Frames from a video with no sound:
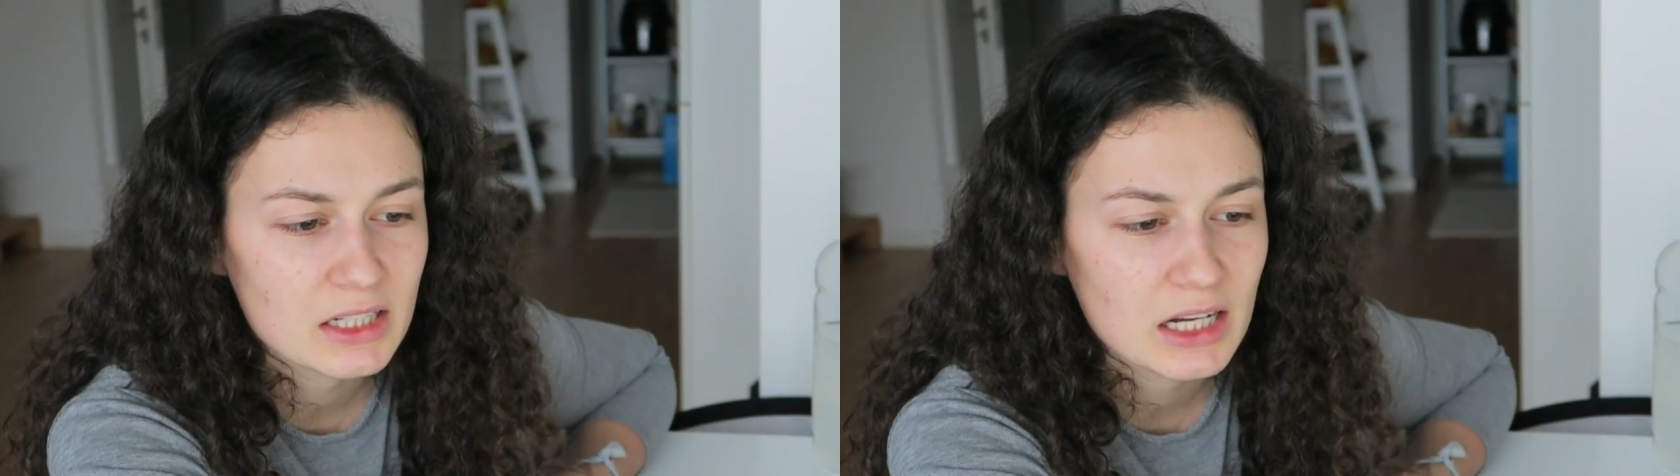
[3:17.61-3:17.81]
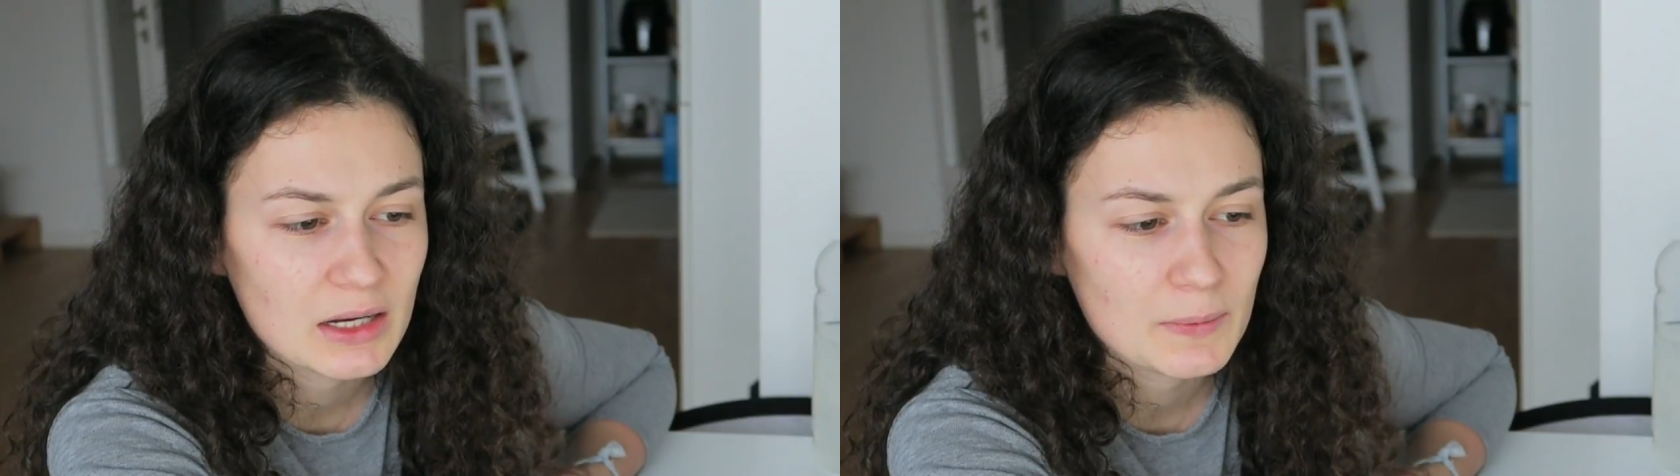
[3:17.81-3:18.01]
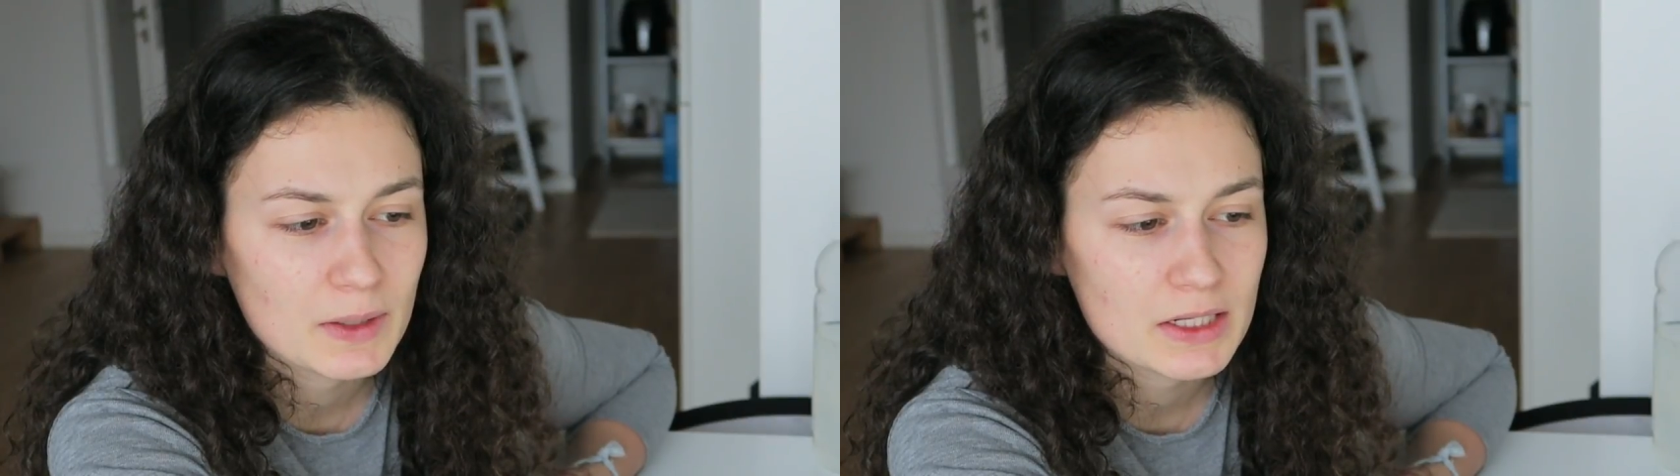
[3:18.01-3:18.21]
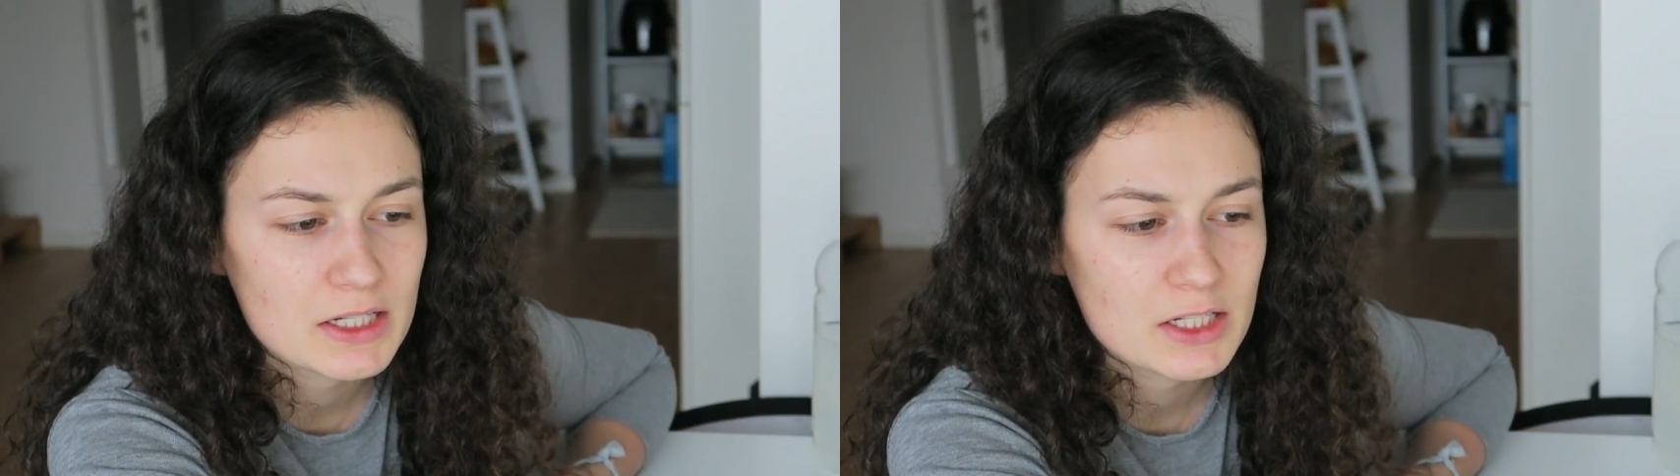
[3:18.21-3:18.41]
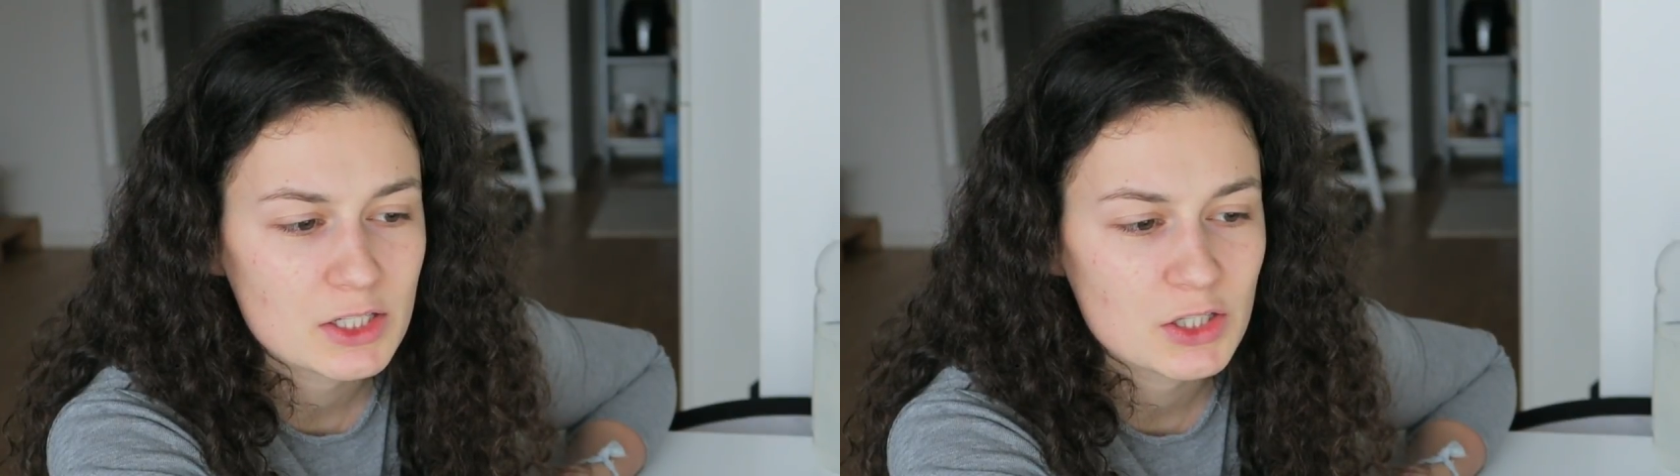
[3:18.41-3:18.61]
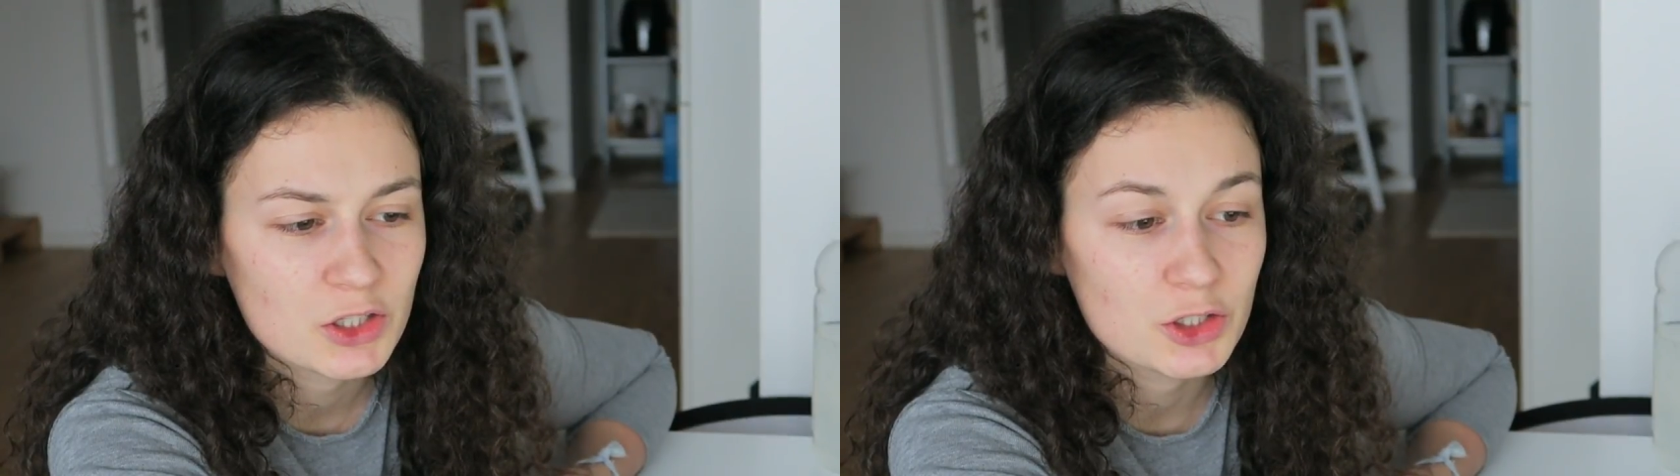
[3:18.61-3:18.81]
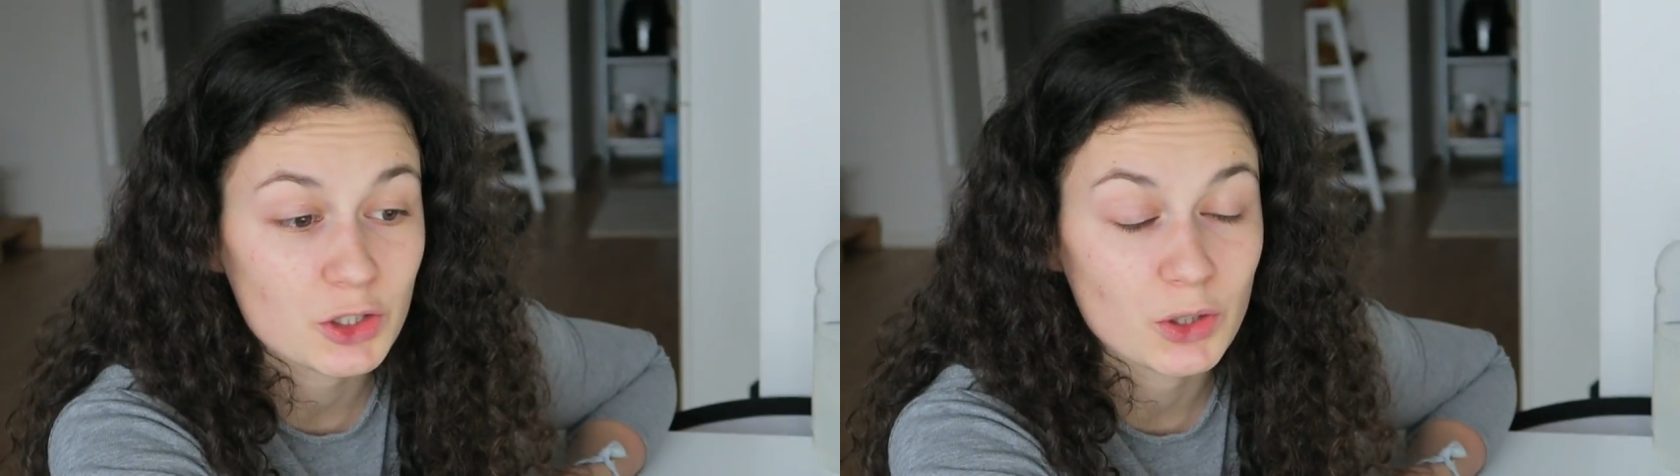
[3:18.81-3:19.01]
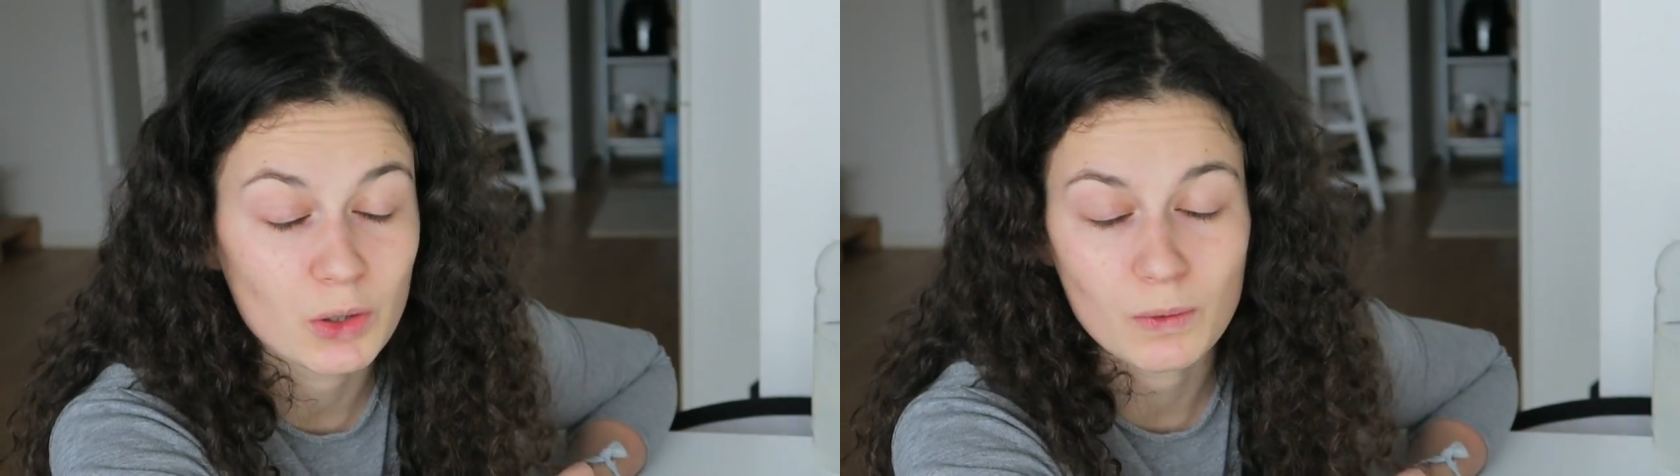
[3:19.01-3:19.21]
what to
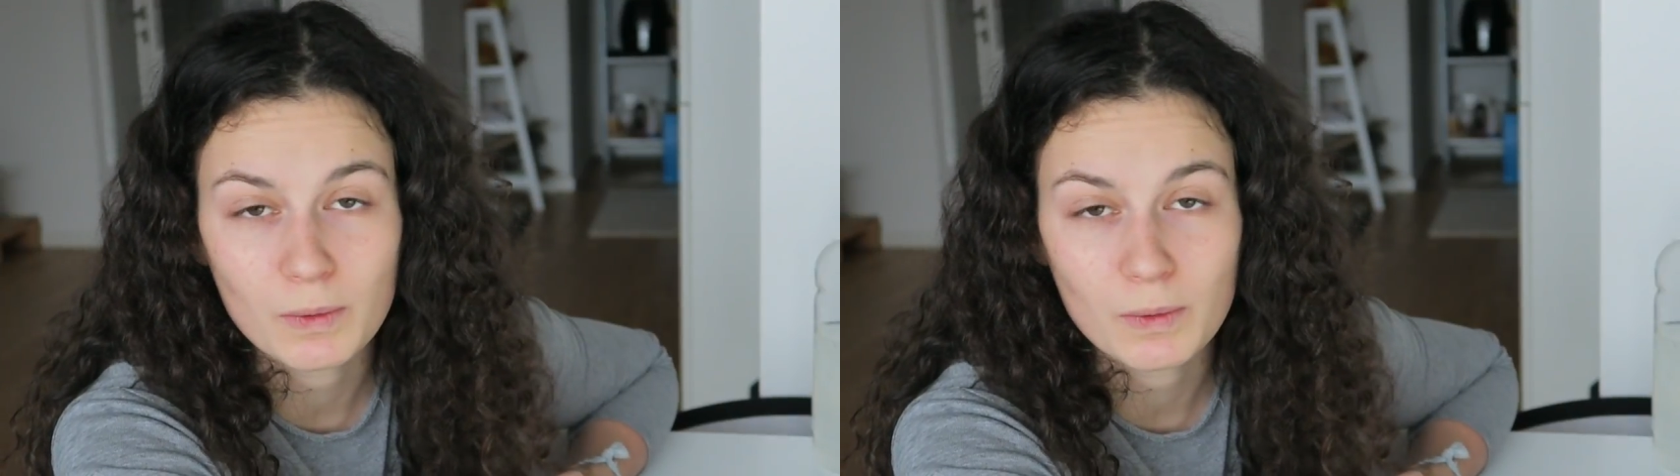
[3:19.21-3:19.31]
do